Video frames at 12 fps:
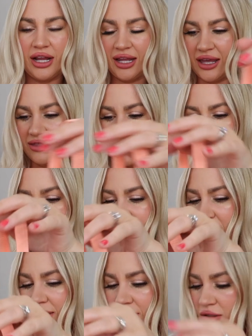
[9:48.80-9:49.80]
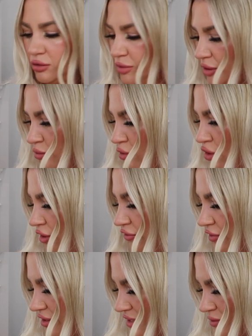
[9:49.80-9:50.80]
Again, they have that little bit more
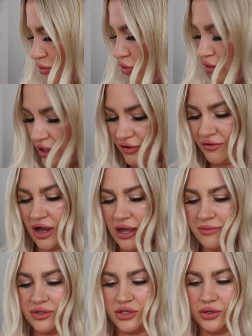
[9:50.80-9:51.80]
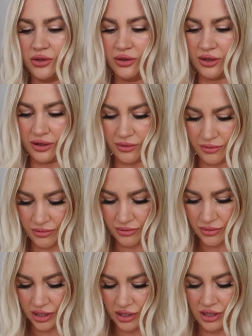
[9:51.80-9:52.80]
of a sporty vibe to them.
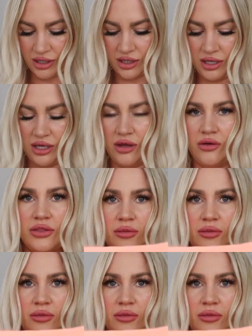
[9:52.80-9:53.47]
Here are